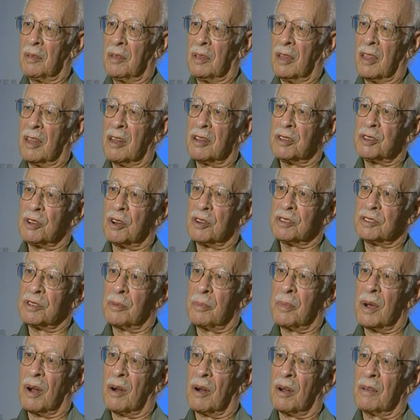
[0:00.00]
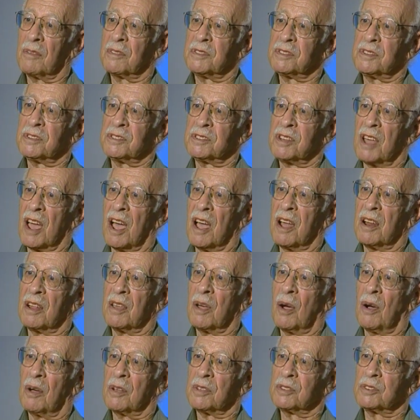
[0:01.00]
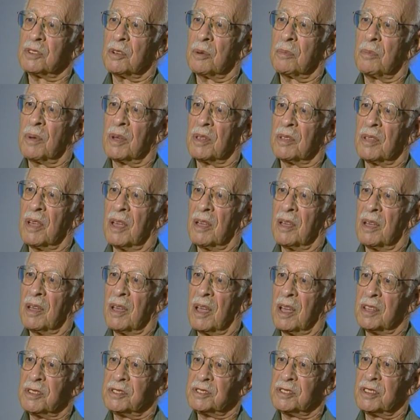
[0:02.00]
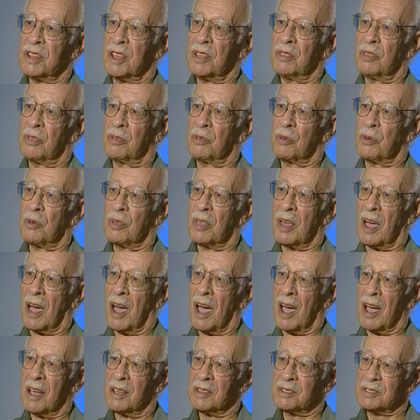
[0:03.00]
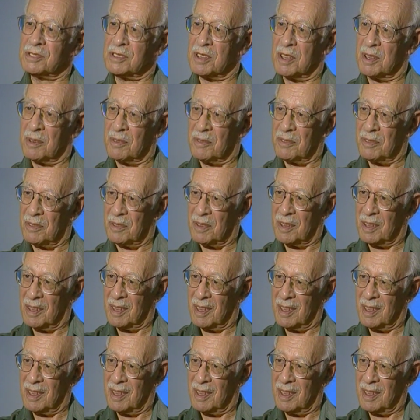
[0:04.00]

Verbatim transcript: literature is a mirror of society also, but as seen through the eyes of